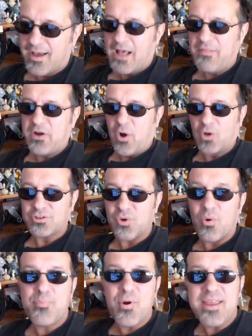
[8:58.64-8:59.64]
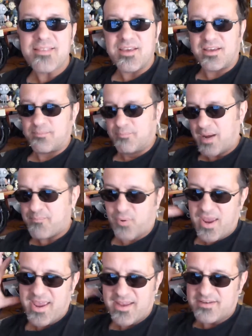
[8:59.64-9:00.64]
And then also a brain thing. My
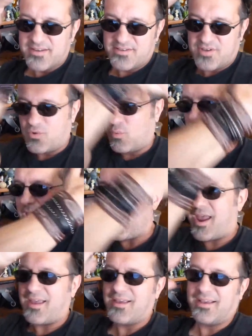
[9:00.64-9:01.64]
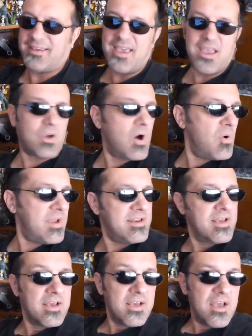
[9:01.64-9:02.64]
brain is in the way. It can't go
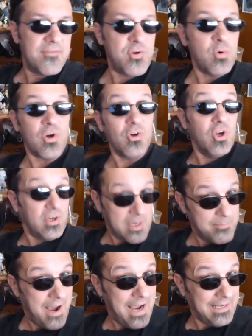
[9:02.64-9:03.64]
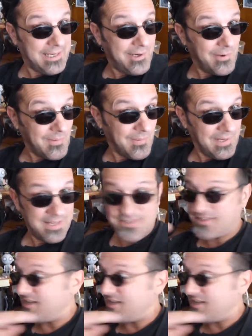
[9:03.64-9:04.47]
in. If you could look in my ear and